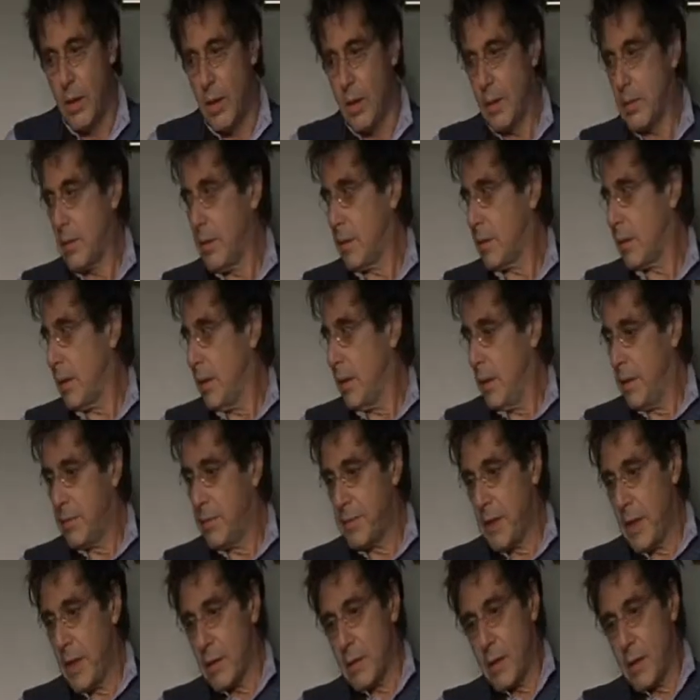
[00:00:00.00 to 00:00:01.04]
I think they
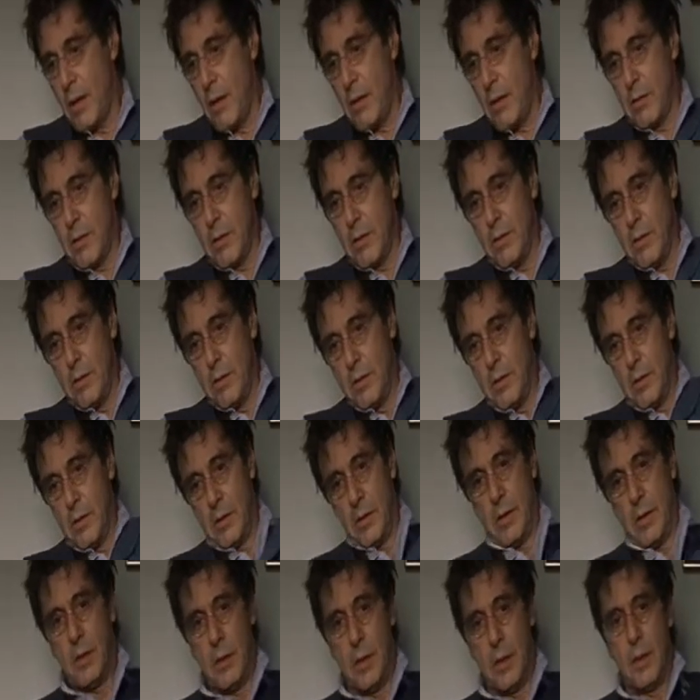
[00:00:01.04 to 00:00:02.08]
left out Cowgirl.
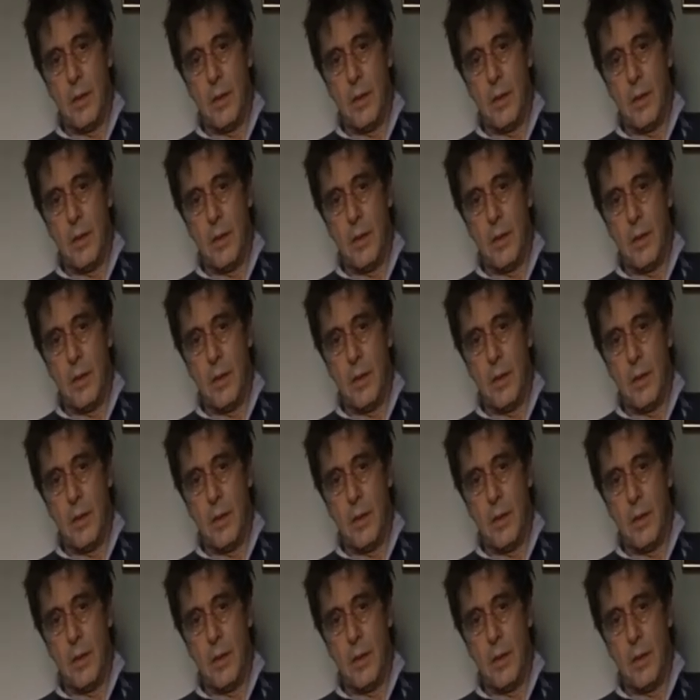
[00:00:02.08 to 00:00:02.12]
As